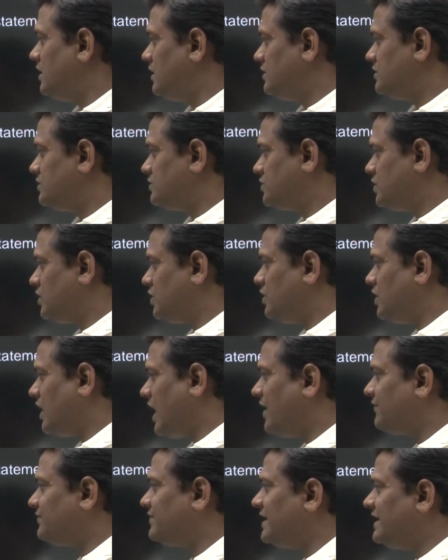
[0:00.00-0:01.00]
So
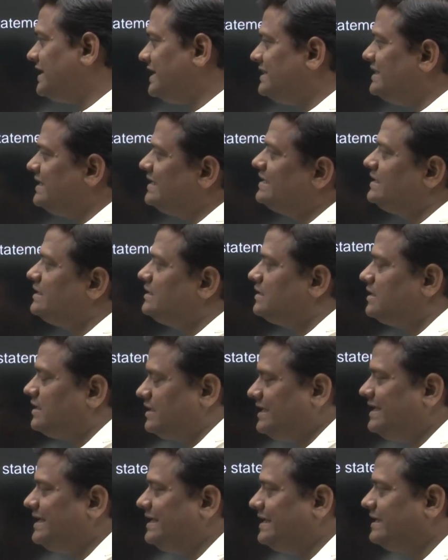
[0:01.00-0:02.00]
after
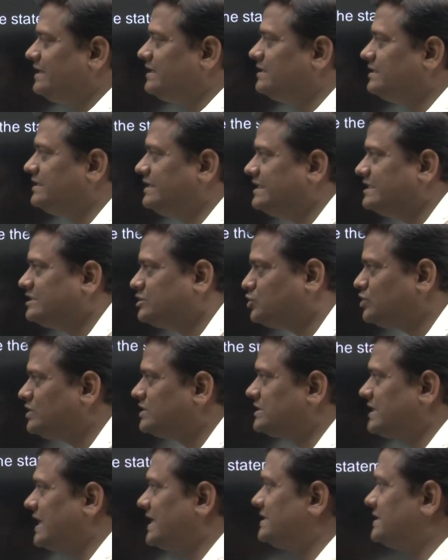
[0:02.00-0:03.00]
reading these two
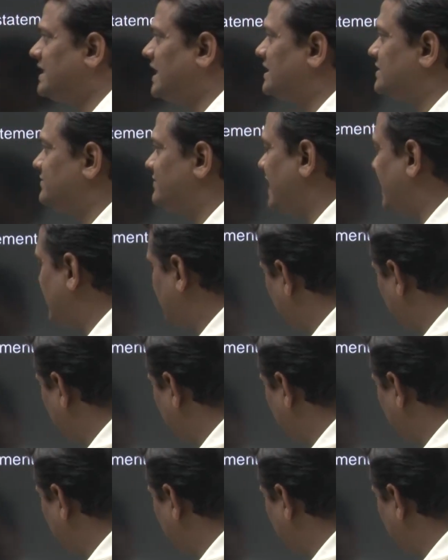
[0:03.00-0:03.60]
stanzas, we have